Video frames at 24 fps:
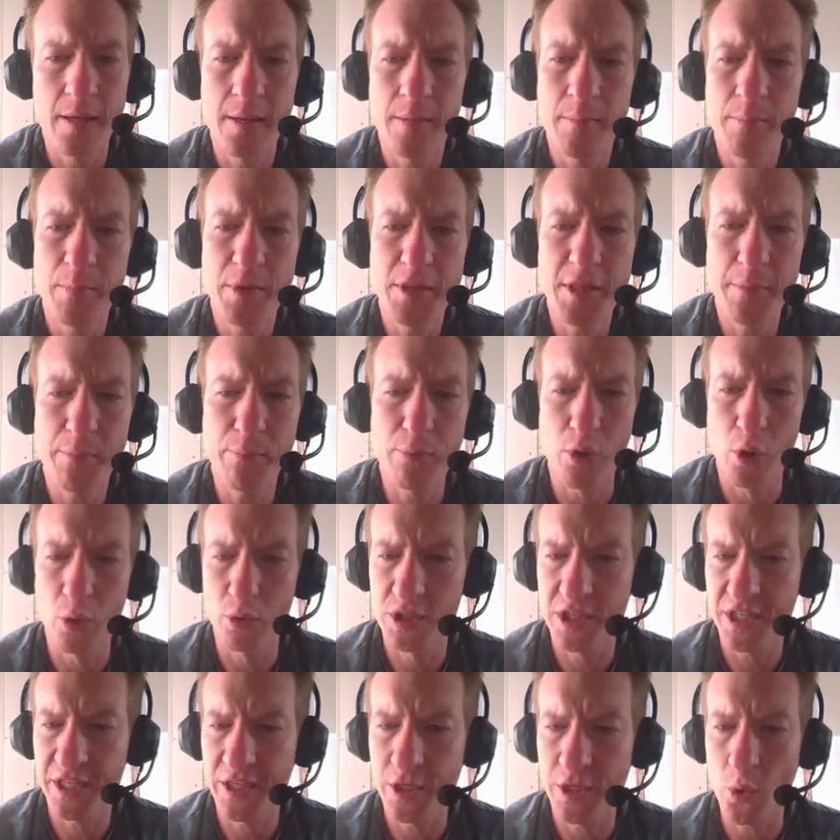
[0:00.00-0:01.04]
But the
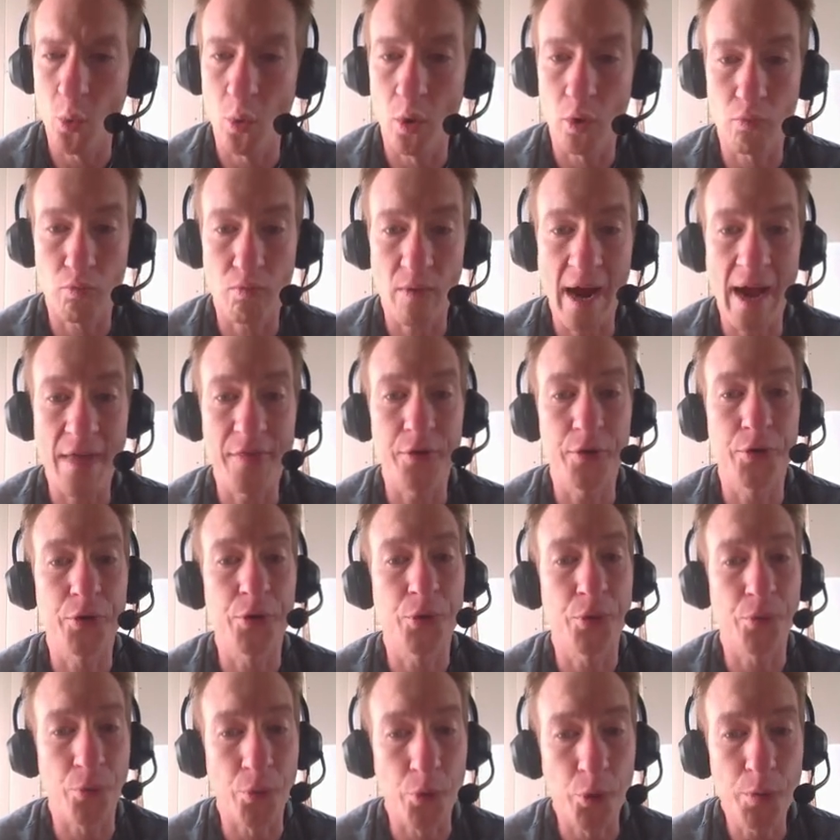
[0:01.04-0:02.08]
protein, or rather
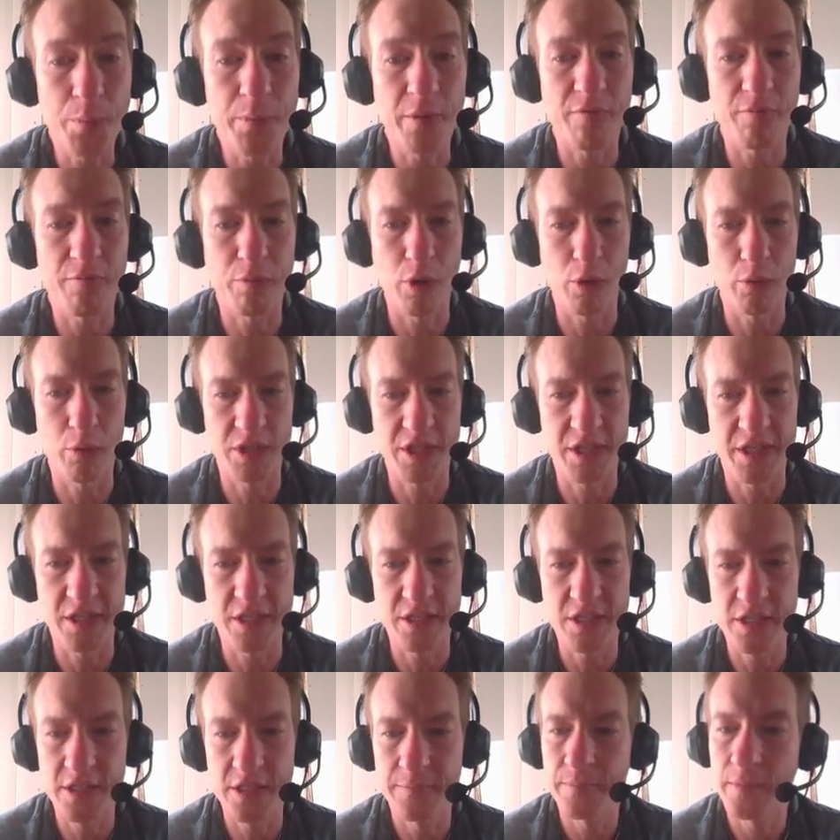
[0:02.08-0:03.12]
group of
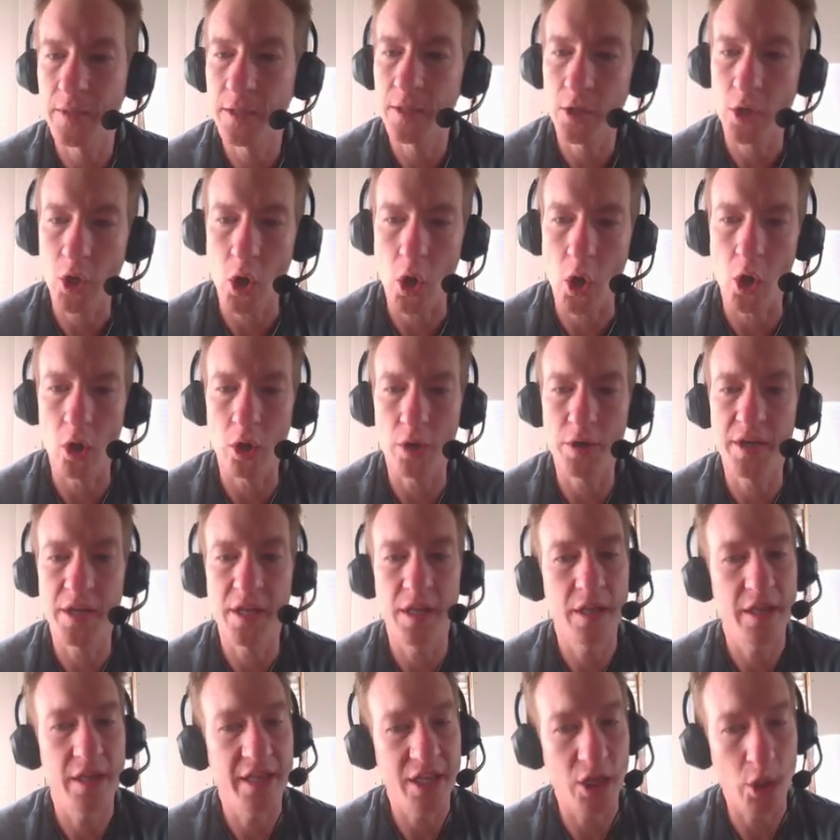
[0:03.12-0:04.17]
proteins, called
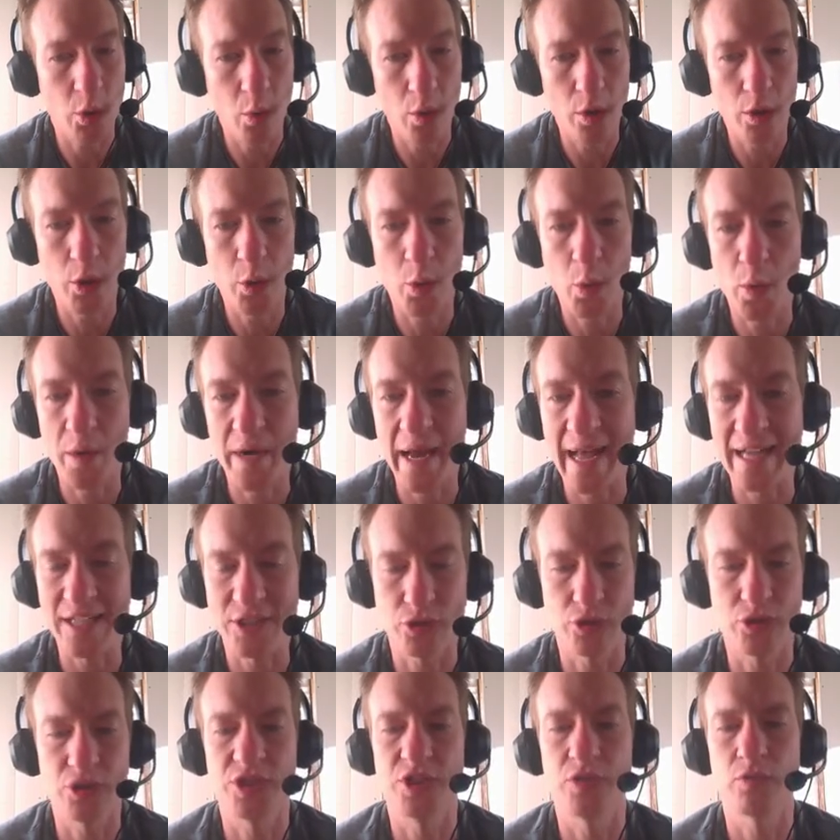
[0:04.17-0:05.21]
the quote-unquote
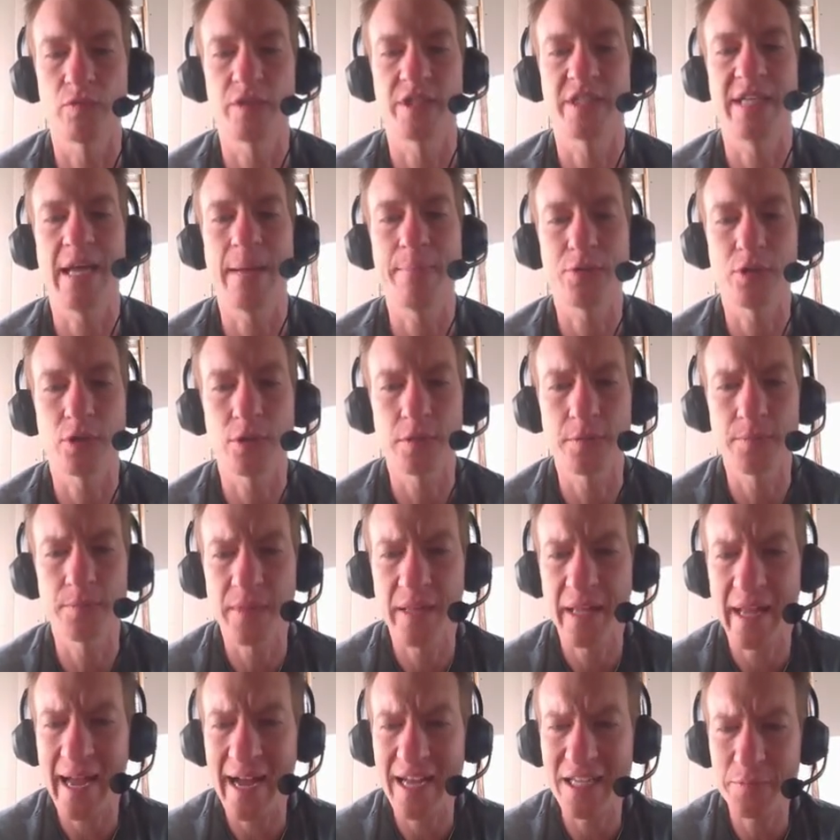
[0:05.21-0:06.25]
estrogen receptor,
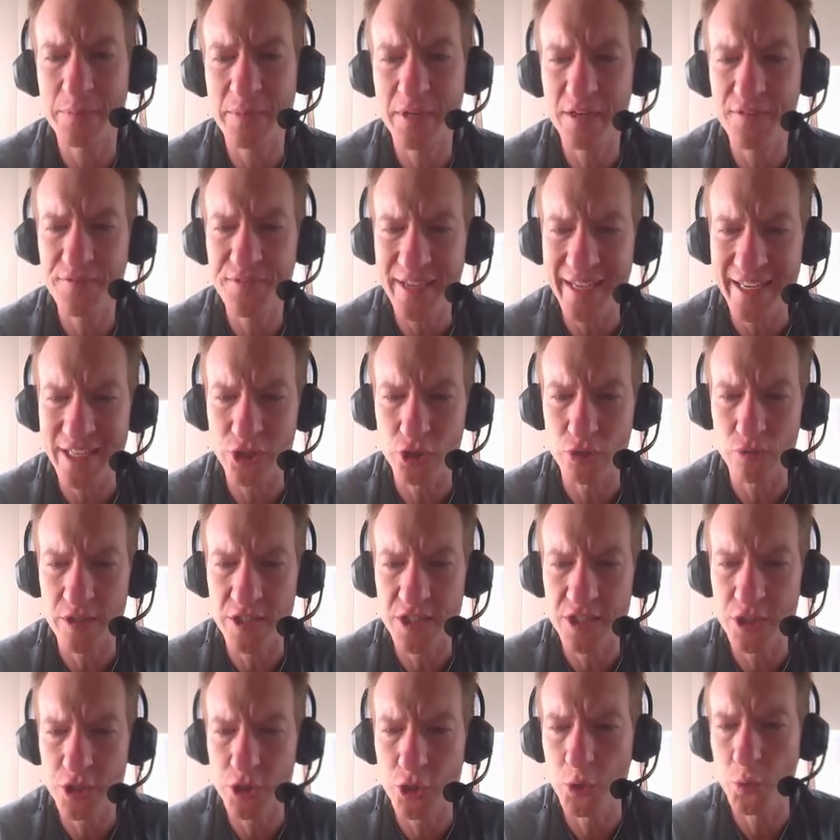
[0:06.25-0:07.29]
has been of
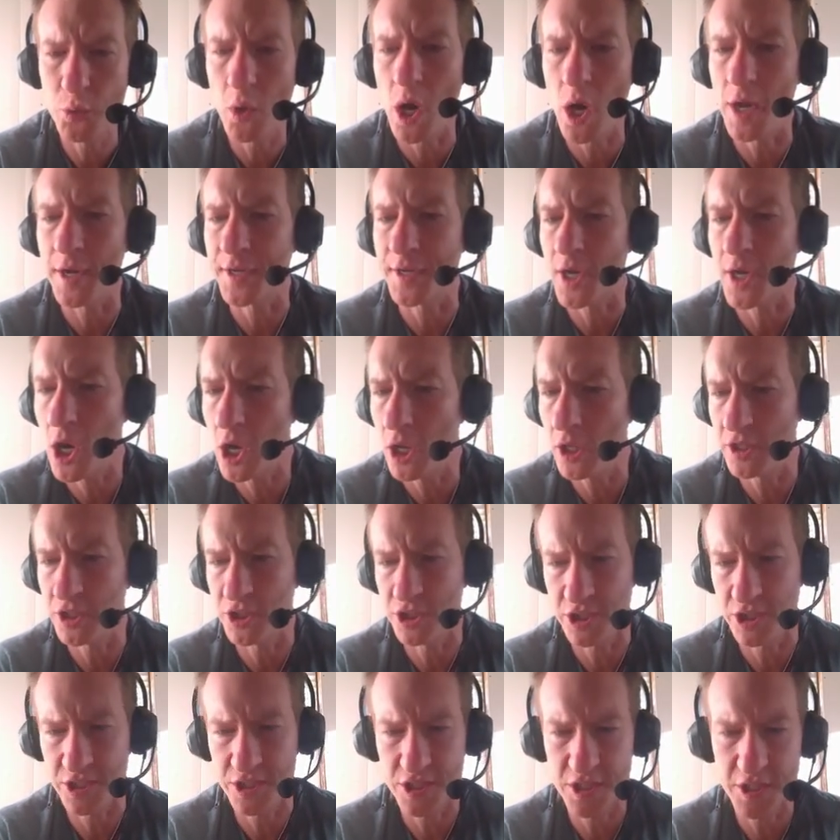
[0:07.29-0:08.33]
interest to
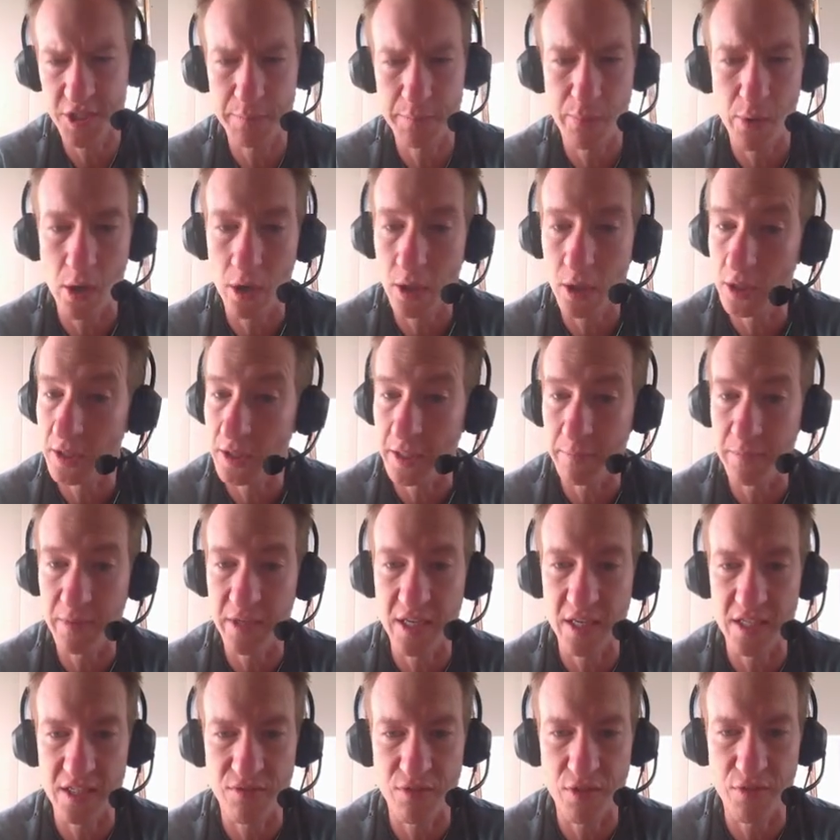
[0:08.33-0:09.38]
oncologists partly
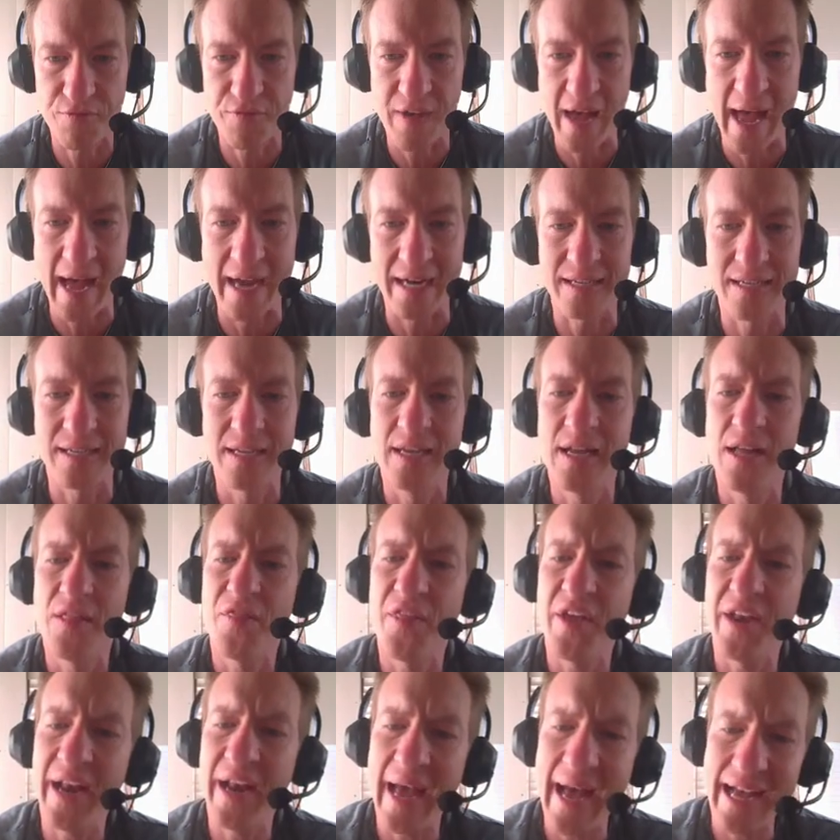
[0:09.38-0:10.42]
because of the fact
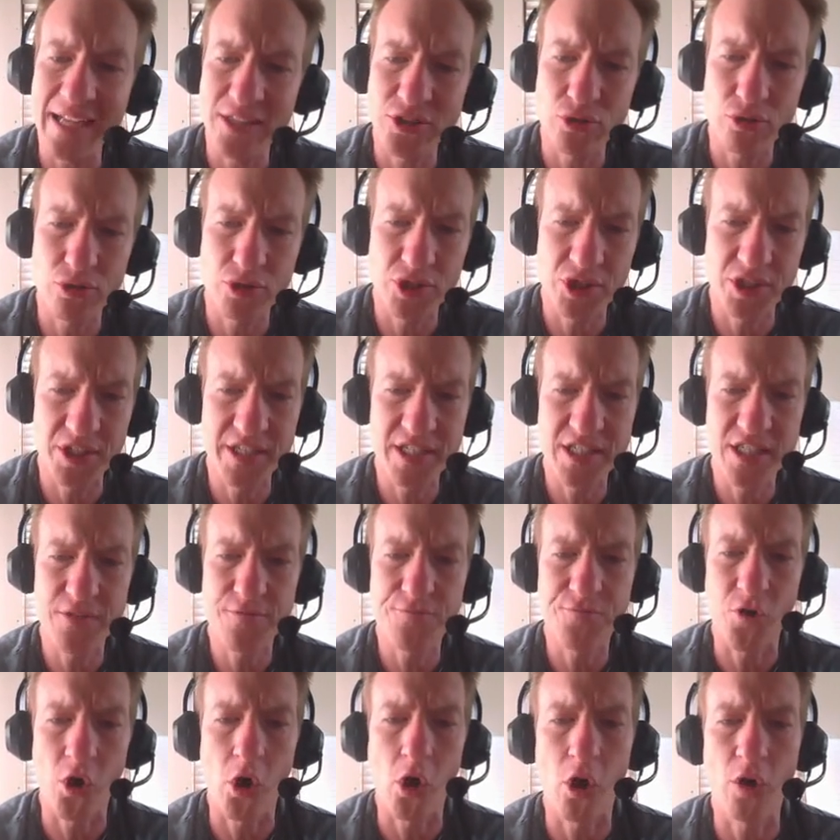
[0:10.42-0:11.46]
that estrogen is
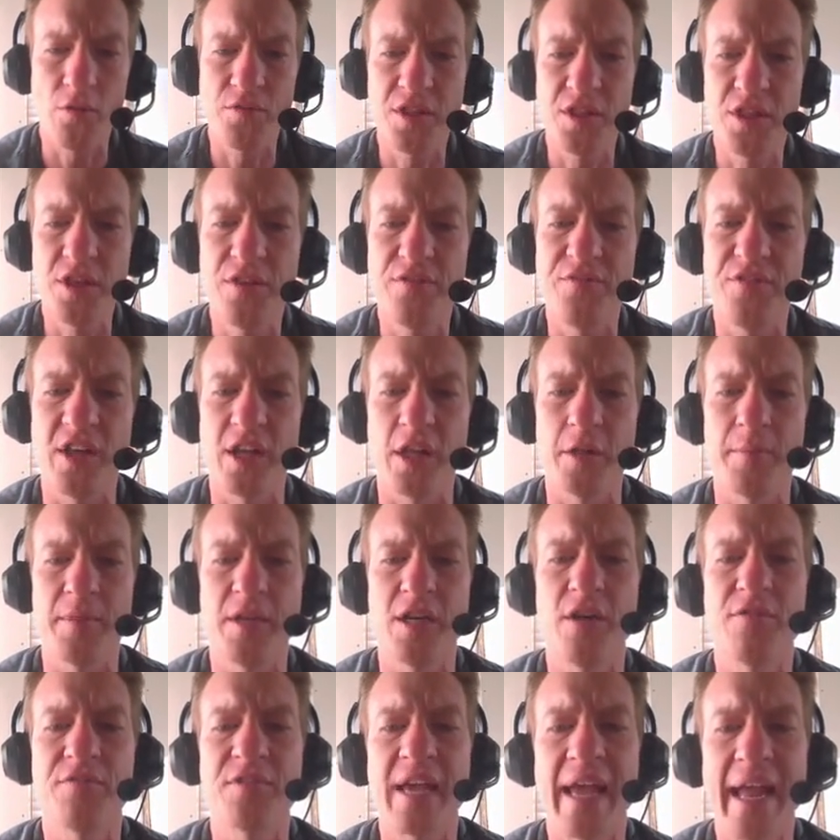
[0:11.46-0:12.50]
involved in the
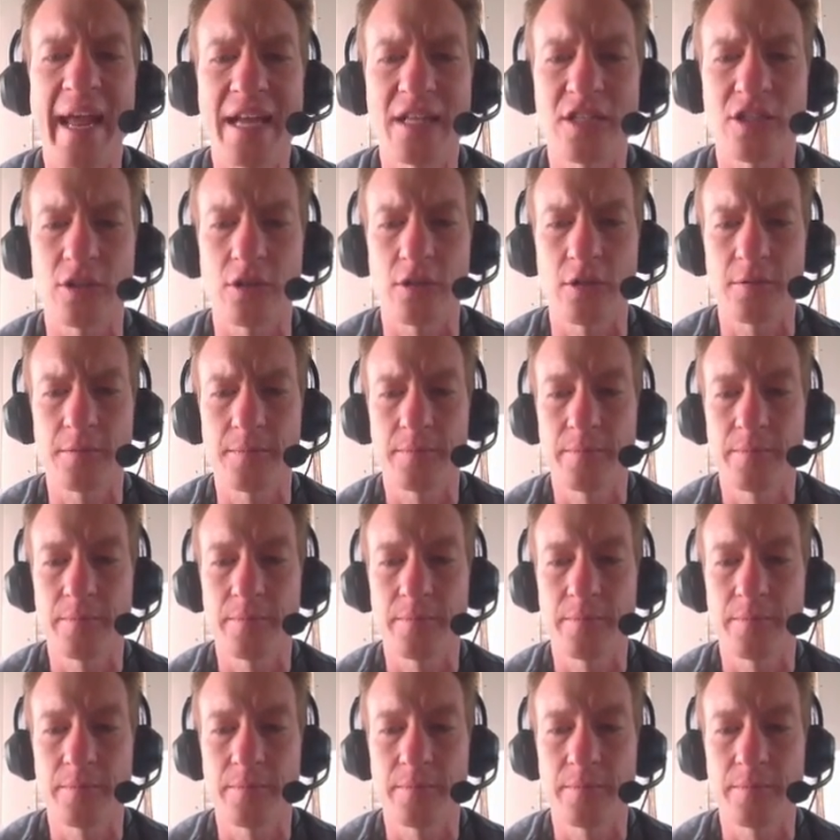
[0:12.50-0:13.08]
development of cancer,